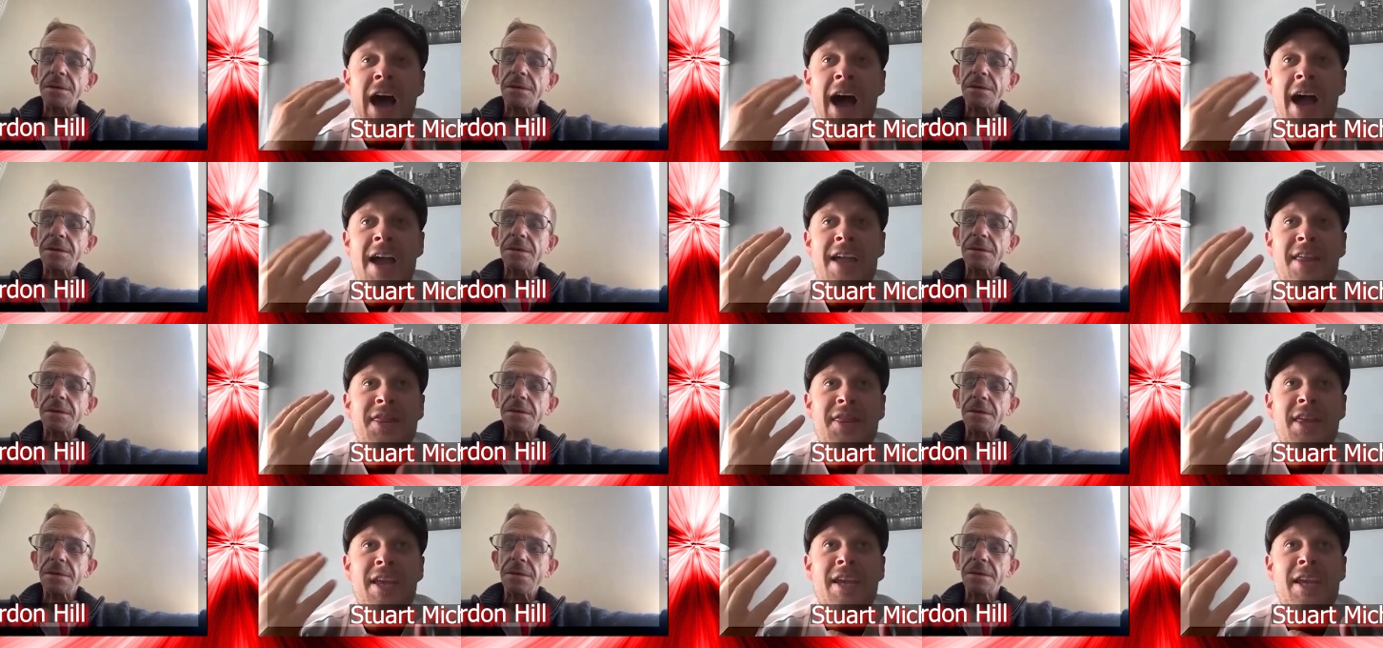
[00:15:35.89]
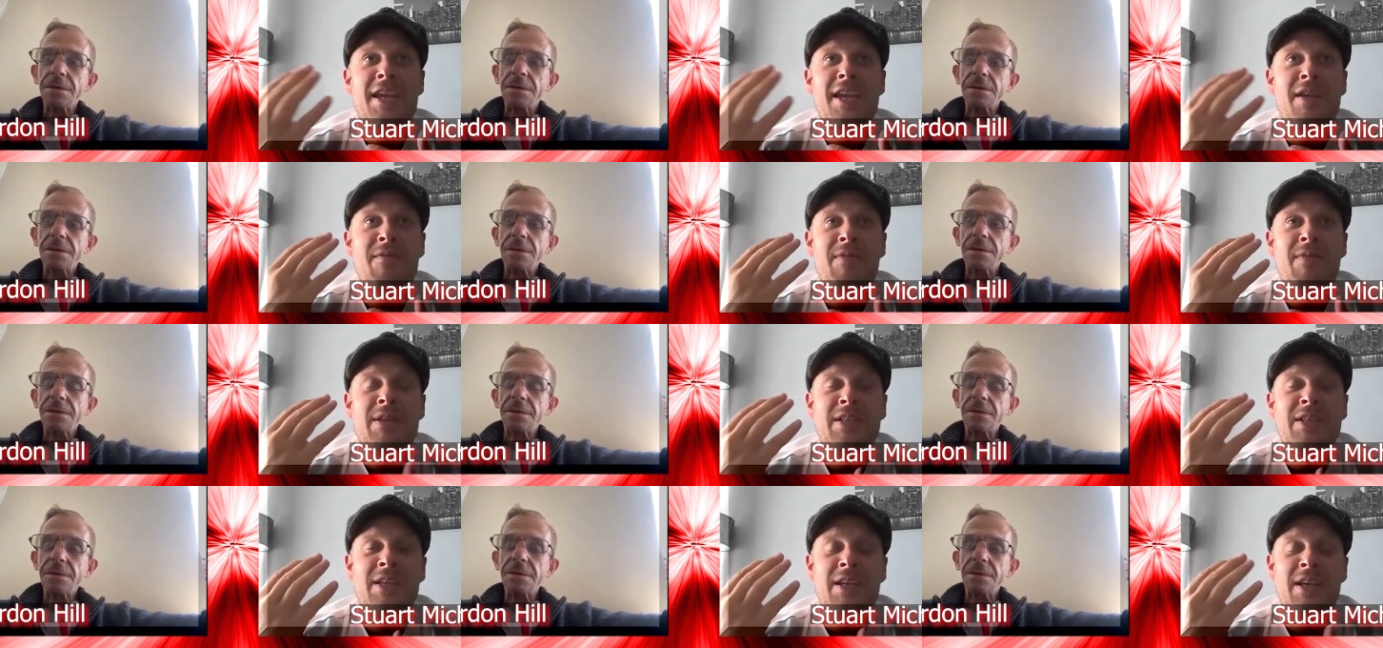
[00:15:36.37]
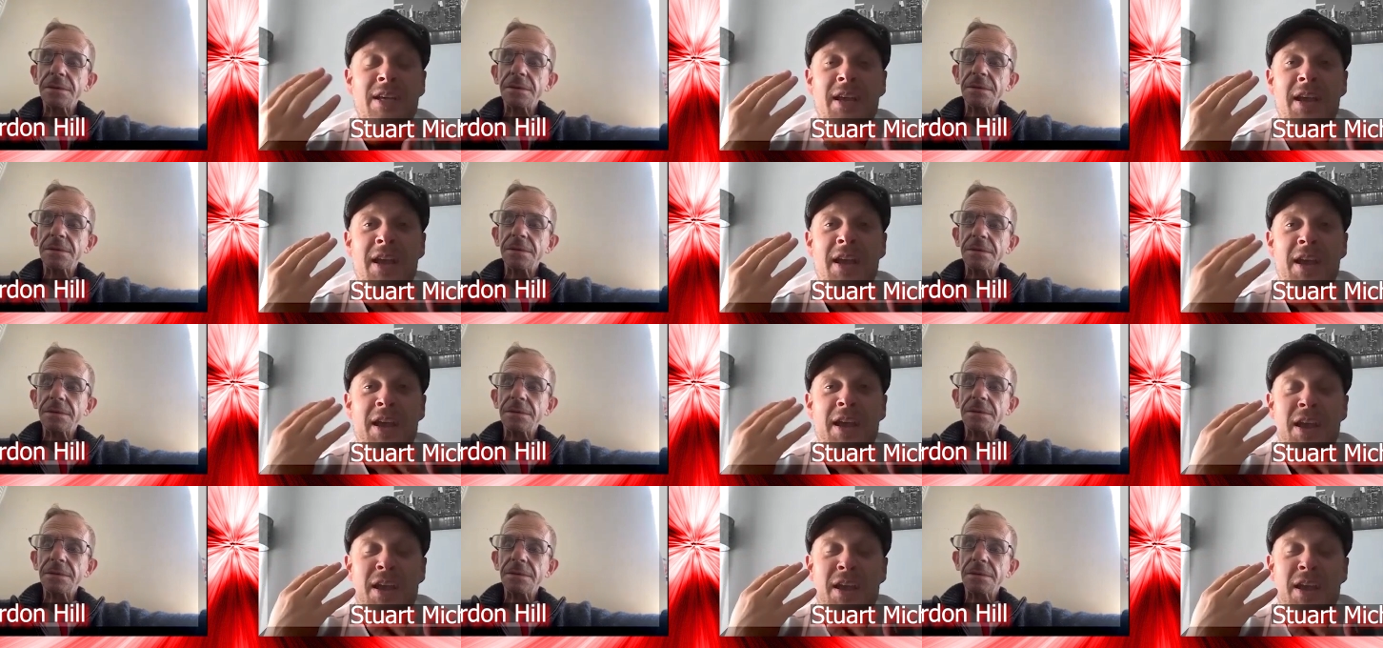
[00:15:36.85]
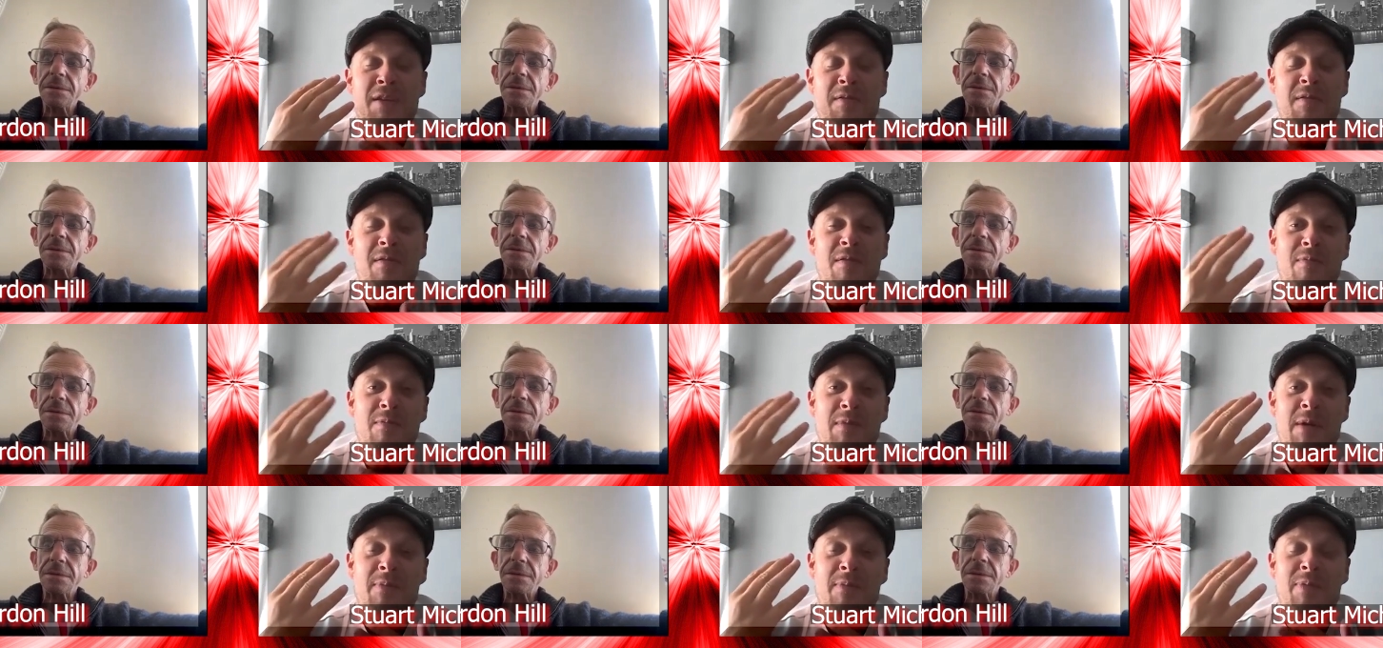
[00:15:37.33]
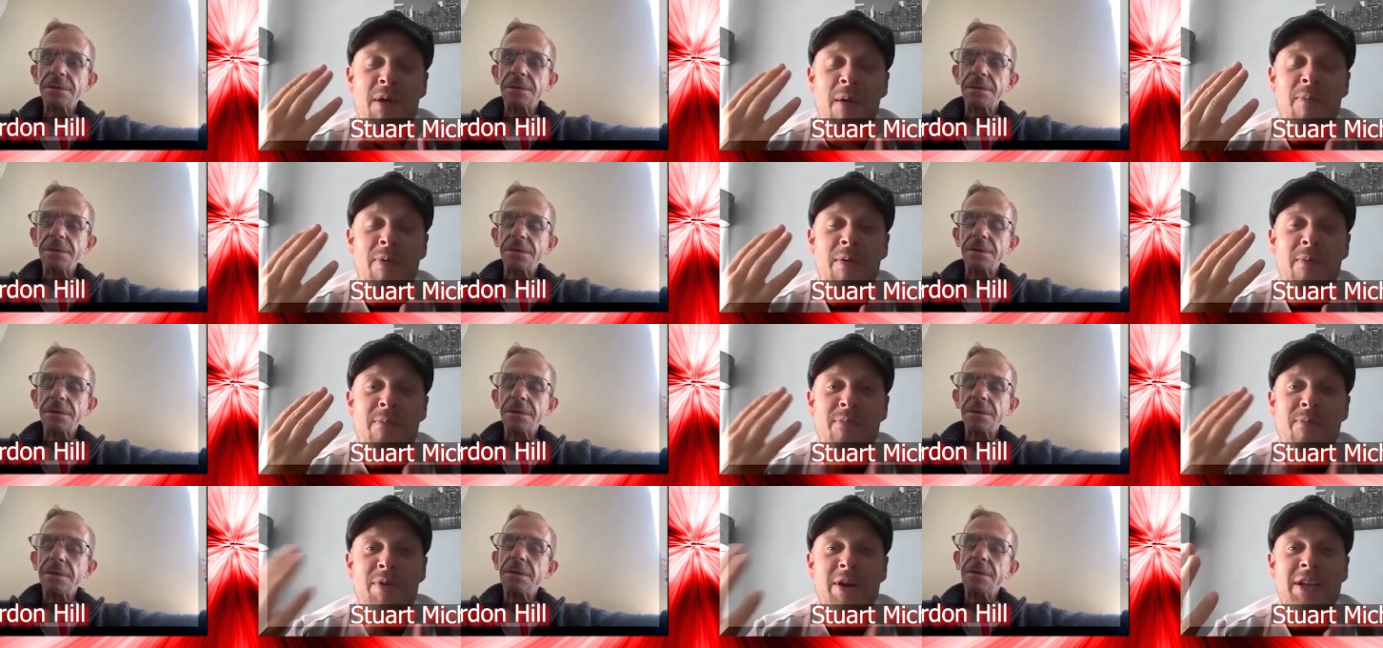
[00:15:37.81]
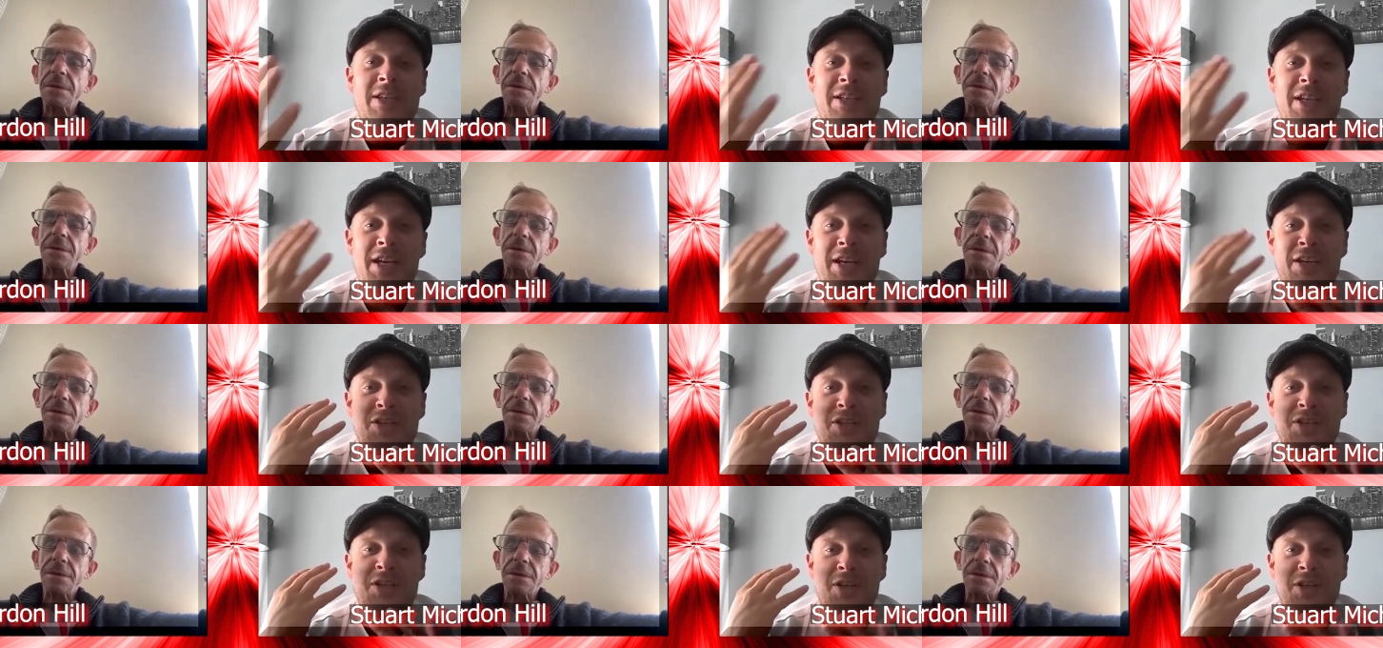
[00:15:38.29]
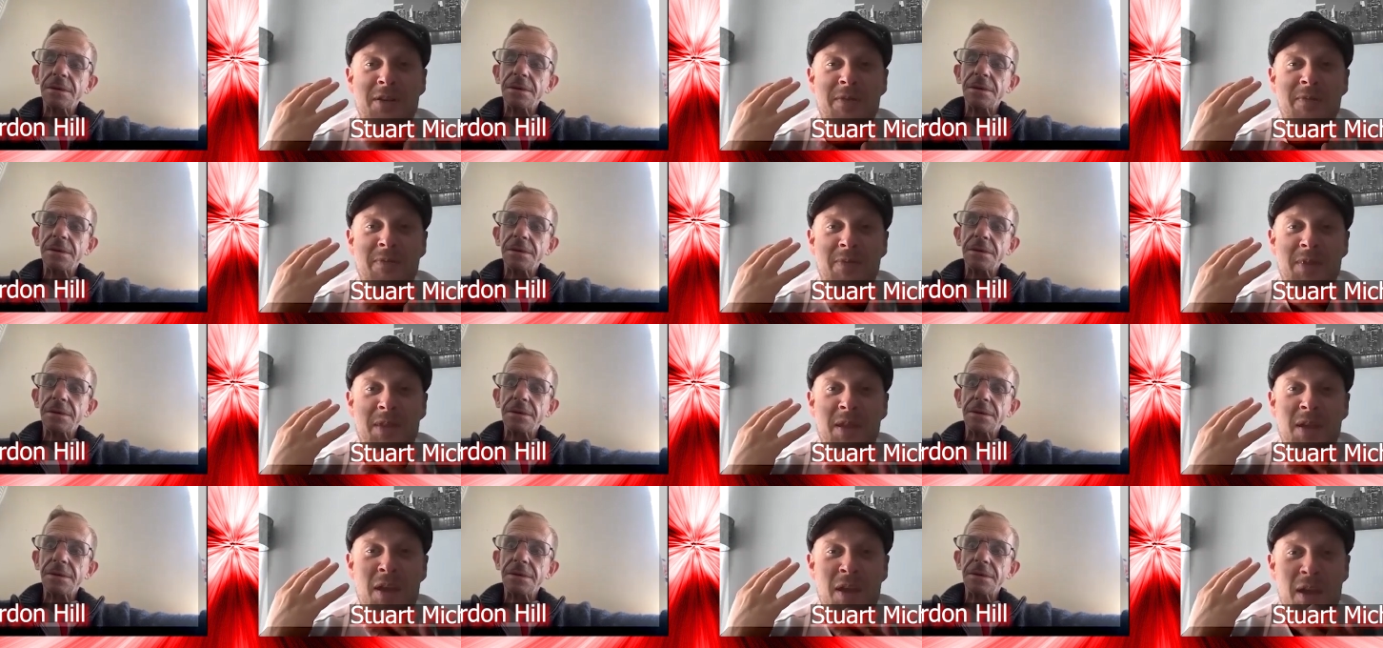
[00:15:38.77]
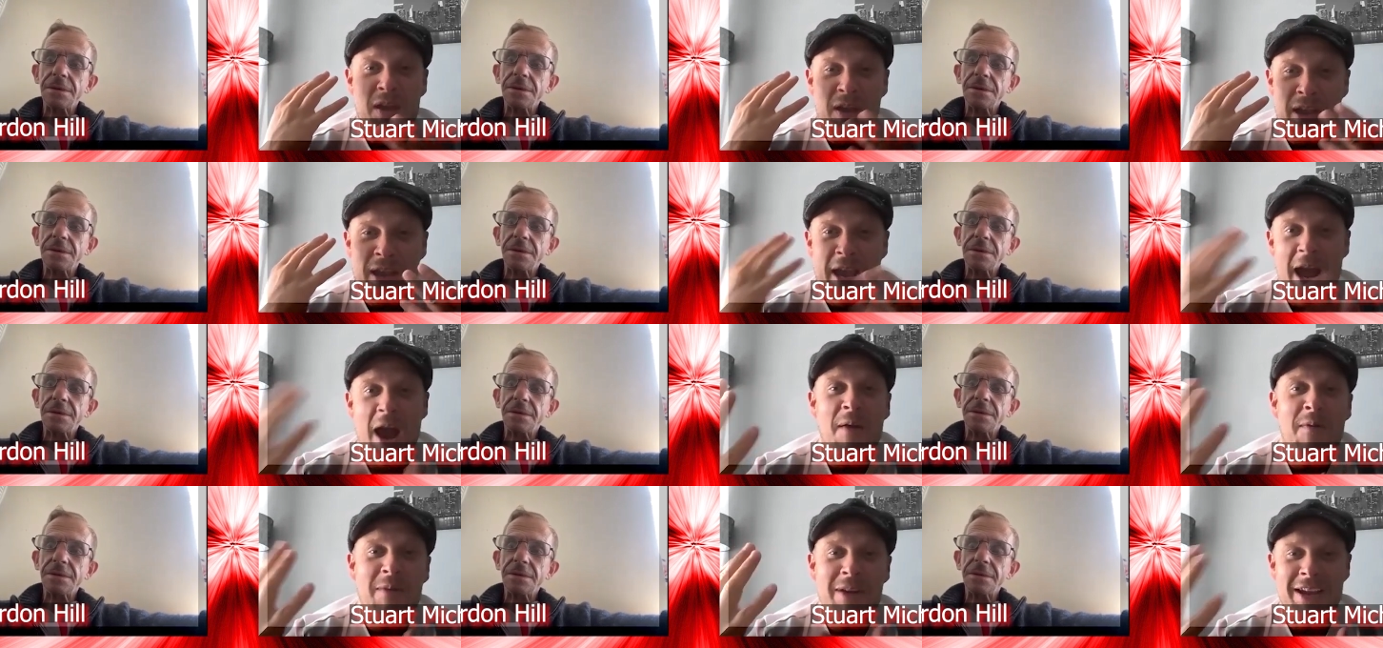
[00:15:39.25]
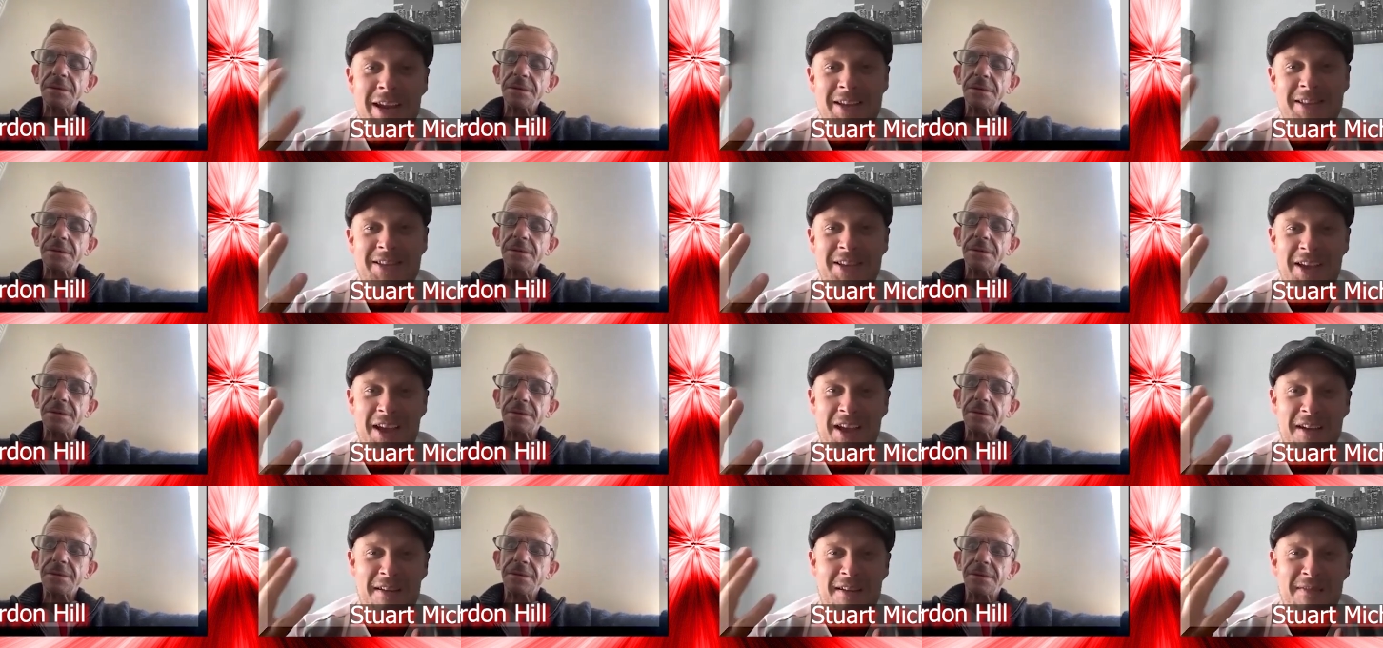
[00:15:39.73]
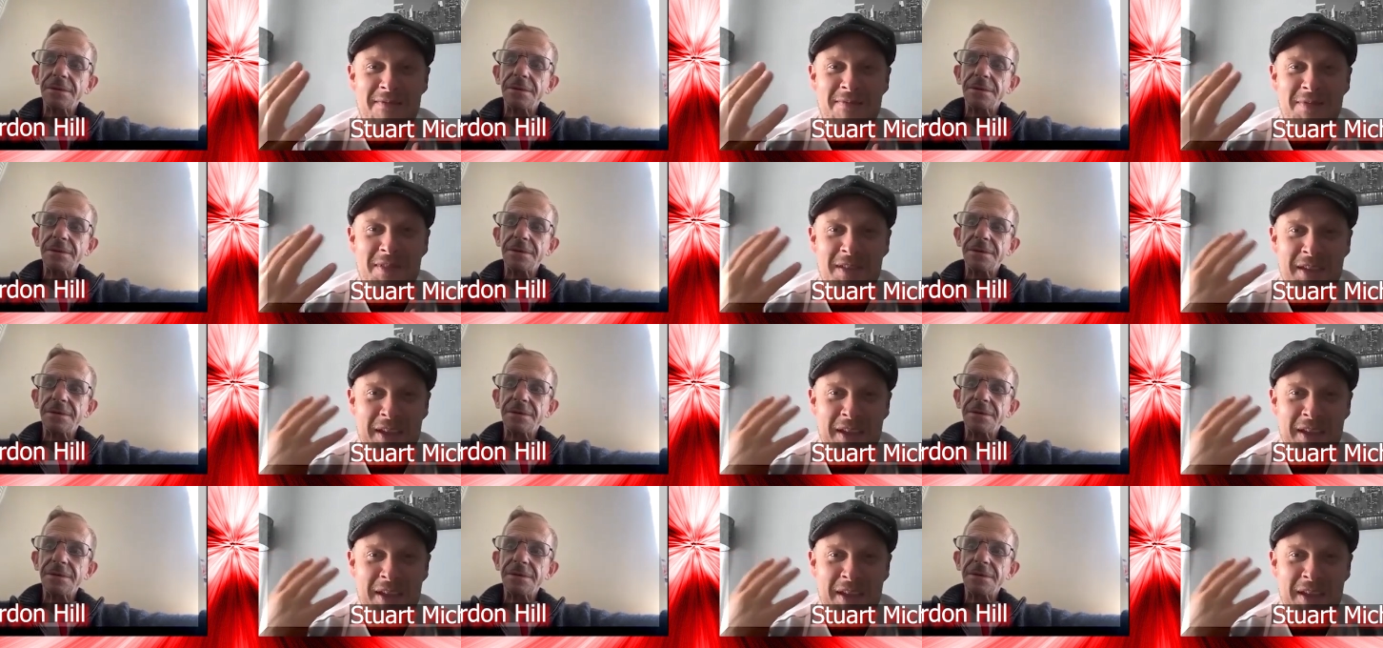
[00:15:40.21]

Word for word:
Speaker 1: I think you are you're a proper British character